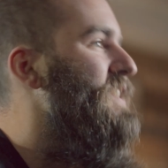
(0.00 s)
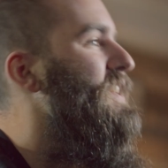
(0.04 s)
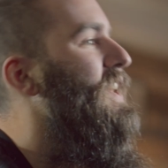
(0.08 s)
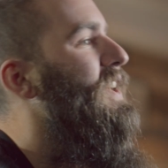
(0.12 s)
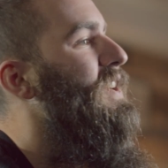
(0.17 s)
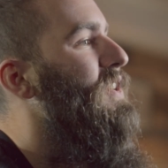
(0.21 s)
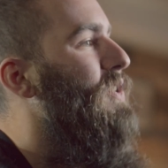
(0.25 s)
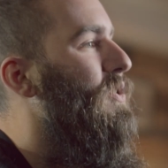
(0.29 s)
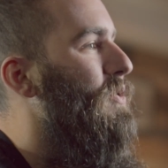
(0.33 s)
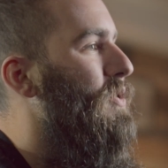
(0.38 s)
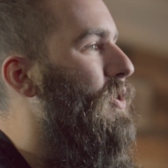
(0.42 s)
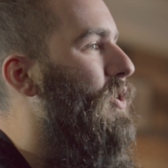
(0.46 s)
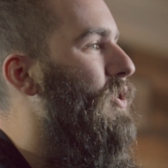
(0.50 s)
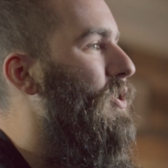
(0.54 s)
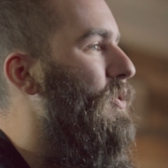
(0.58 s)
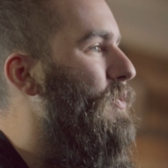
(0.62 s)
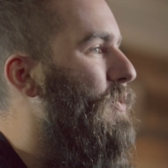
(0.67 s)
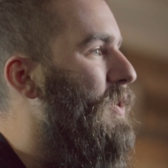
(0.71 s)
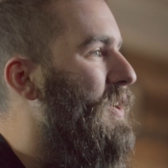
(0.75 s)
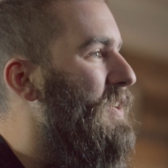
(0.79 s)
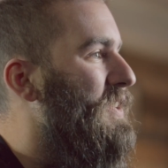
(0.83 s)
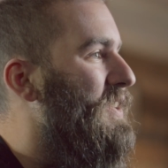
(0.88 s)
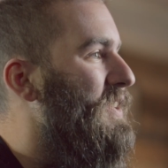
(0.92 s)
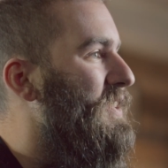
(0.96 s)
and then no longer
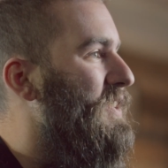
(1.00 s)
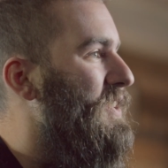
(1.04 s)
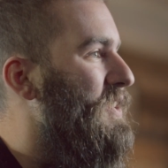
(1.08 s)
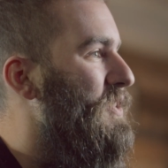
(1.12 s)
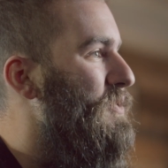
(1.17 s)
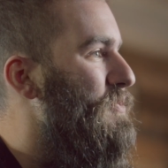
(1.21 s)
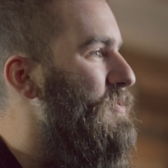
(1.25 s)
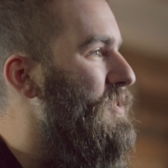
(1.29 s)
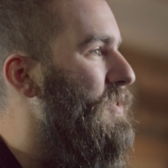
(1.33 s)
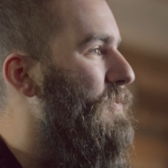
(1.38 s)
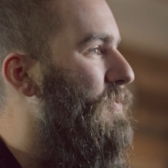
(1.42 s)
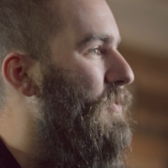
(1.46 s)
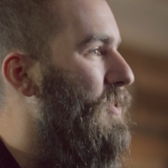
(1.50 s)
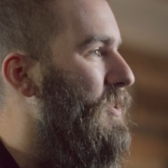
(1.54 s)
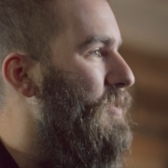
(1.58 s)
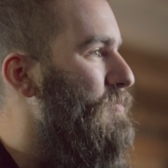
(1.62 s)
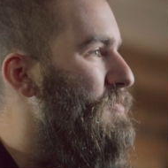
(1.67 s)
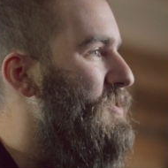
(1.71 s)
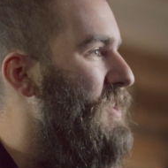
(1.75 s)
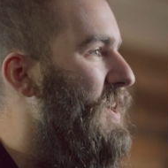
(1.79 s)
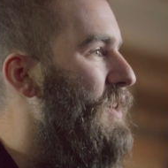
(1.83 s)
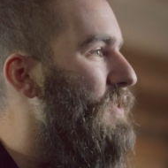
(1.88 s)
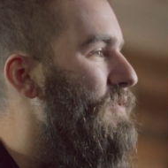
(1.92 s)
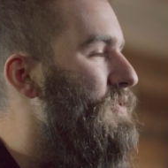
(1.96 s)
wanted to use it for
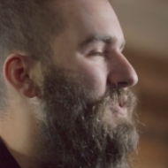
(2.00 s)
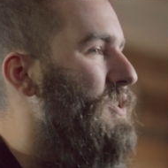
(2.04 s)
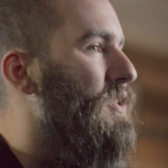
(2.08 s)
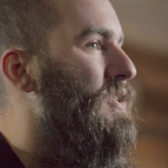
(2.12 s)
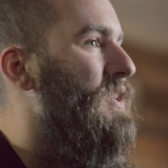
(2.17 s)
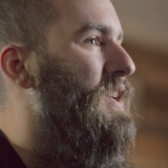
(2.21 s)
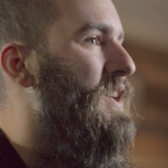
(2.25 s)
himself, so